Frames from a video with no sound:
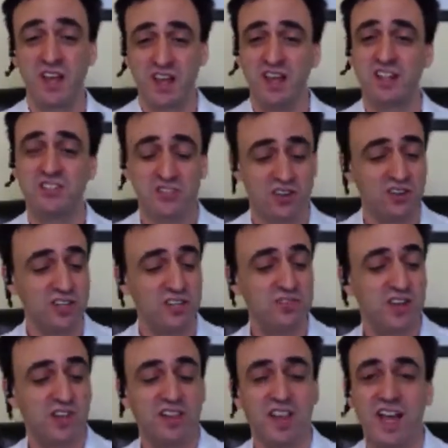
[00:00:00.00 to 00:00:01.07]
and Starleaf
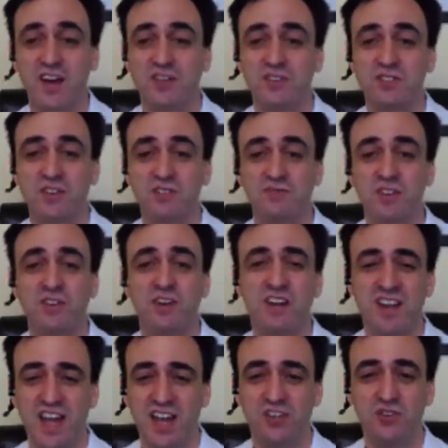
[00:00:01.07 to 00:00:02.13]
allows a very
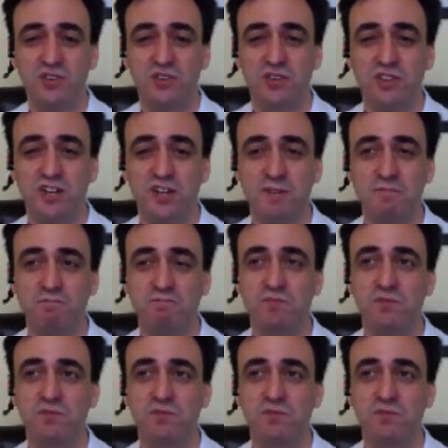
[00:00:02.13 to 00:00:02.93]
natural um,